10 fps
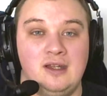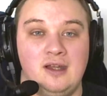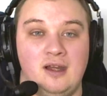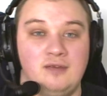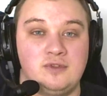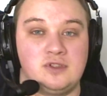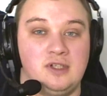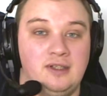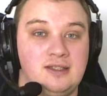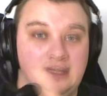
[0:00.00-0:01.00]
I've
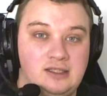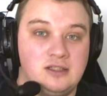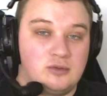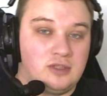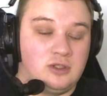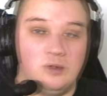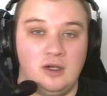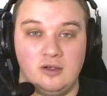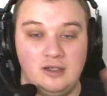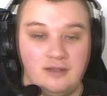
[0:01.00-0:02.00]
done this, and this looks really cool.
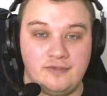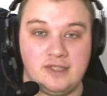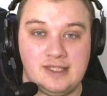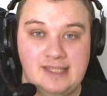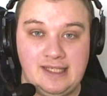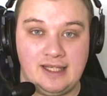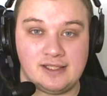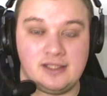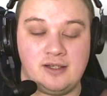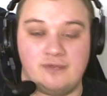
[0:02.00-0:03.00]
I'd love to see that
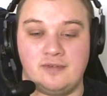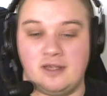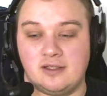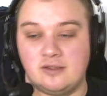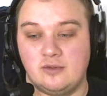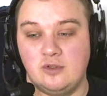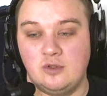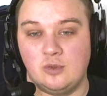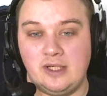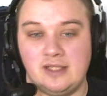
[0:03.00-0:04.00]
stuff. So do
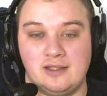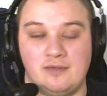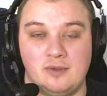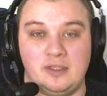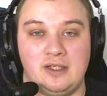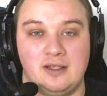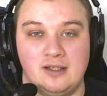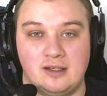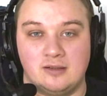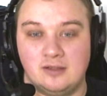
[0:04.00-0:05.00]
tweet stuff at me,
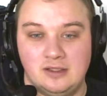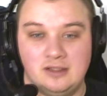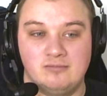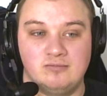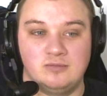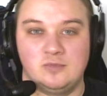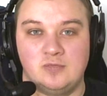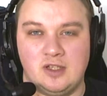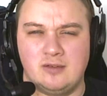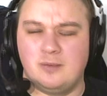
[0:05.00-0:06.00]
like,
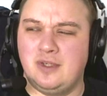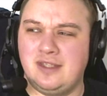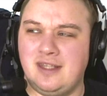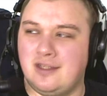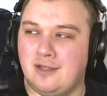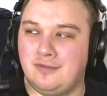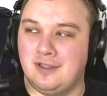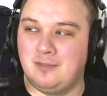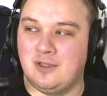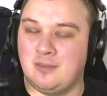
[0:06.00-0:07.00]
I would say as often
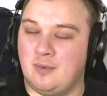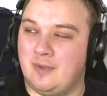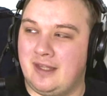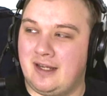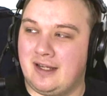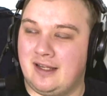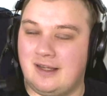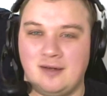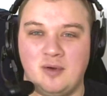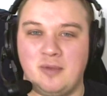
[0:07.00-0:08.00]
as possible, but then again,
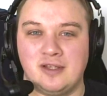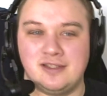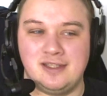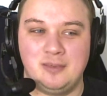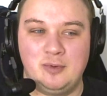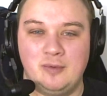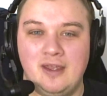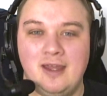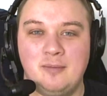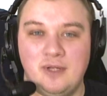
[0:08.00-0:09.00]
I won't be able to see them all.
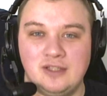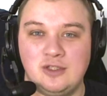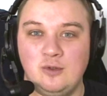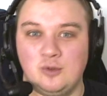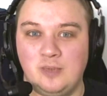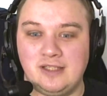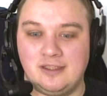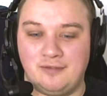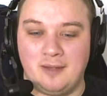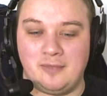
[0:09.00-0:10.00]
But do tweet
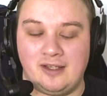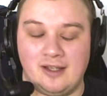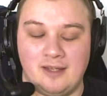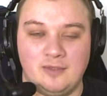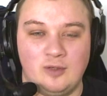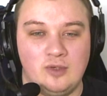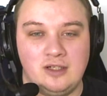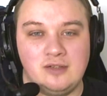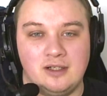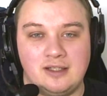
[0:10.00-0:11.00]
stuff at me. I
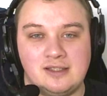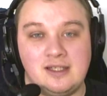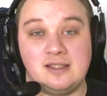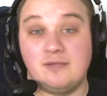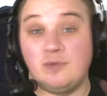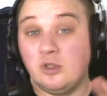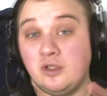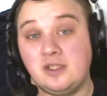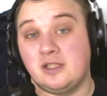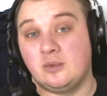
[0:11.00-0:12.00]
really like seeing stuff. Or
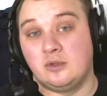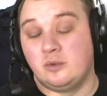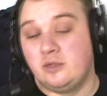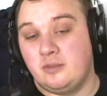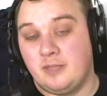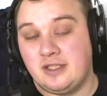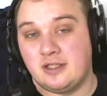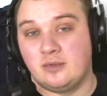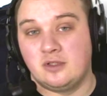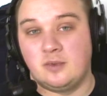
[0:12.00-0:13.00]
use Discord, or using my
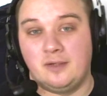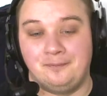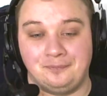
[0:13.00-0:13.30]
Discord as well.